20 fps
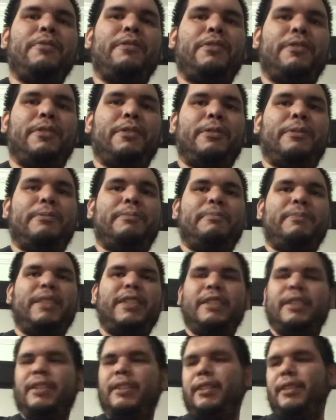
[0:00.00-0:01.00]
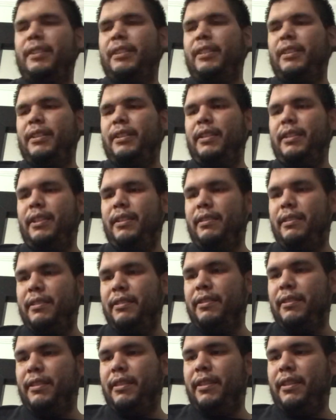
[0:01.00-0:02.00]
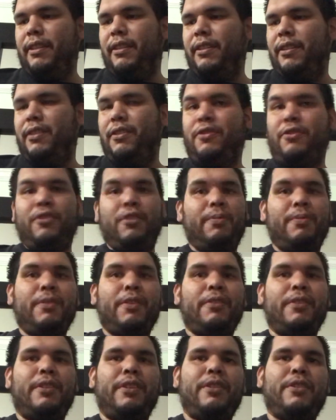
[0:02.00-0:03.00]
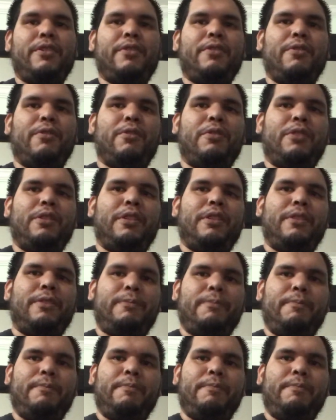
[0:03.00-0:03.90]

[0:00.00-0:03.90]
So this is it on super crunch, or